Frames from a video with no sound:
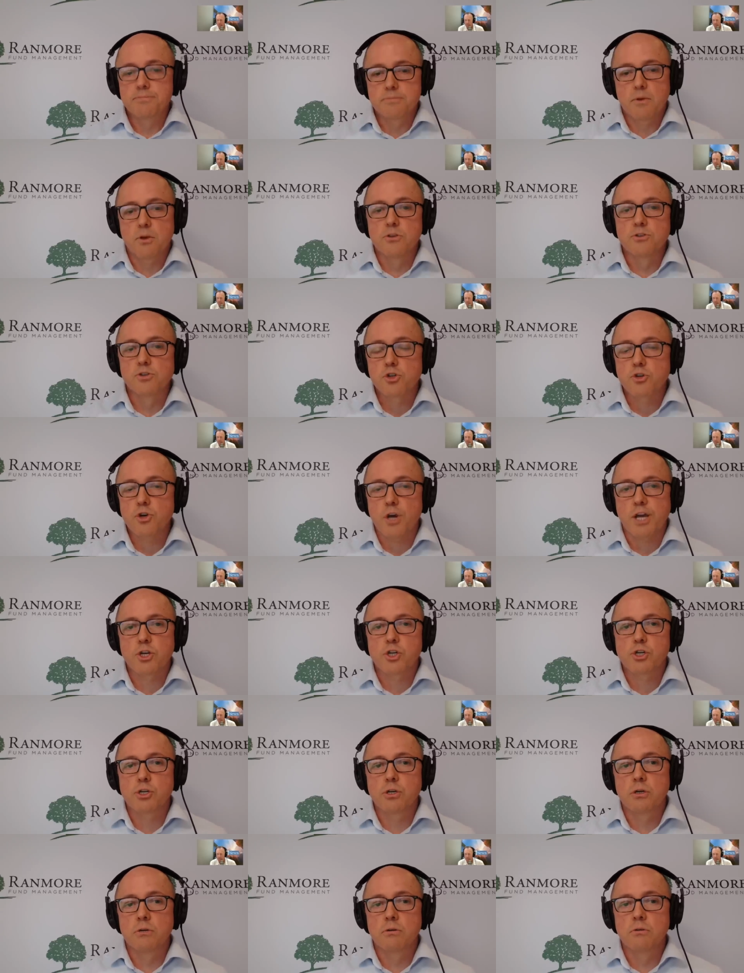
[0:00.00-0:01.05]

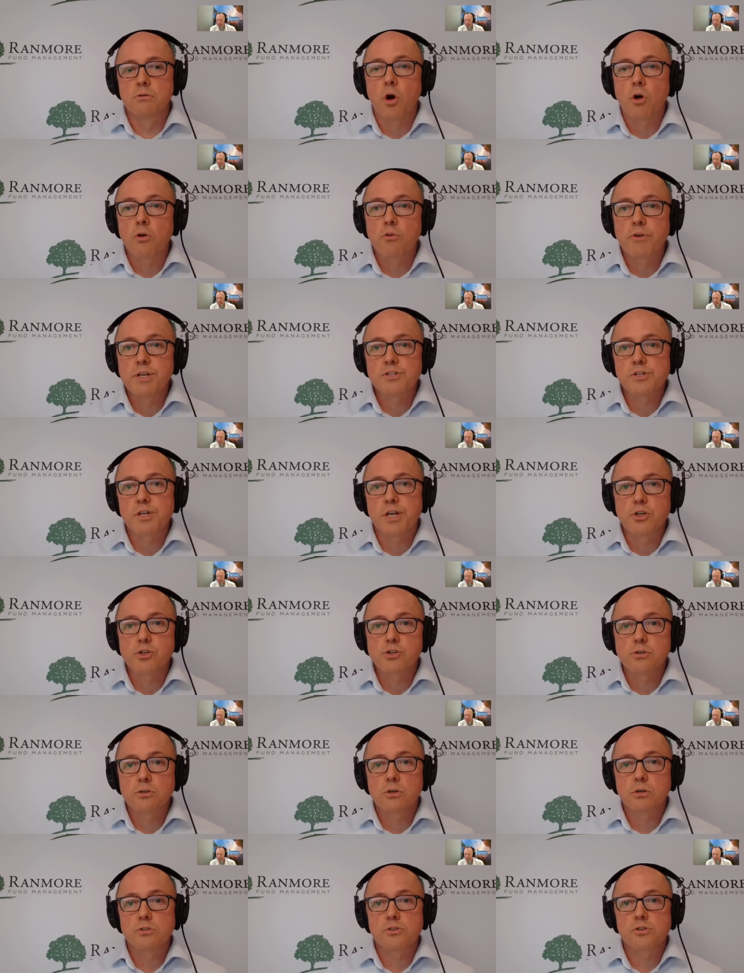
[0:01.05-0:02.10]
construction,
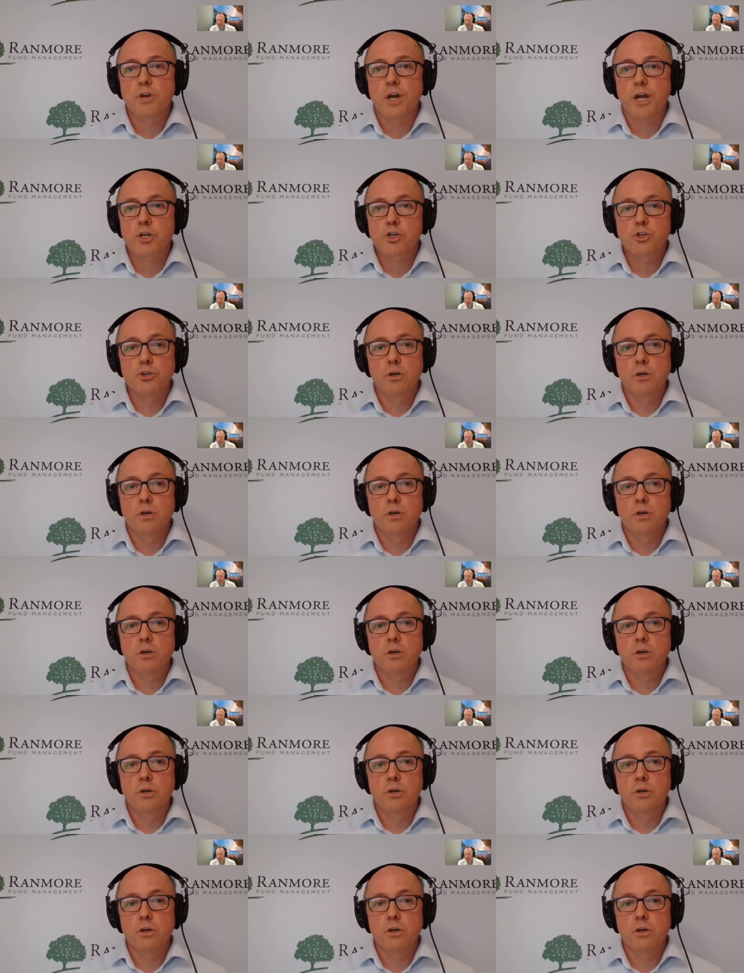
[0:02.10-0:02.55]
non-residential construction,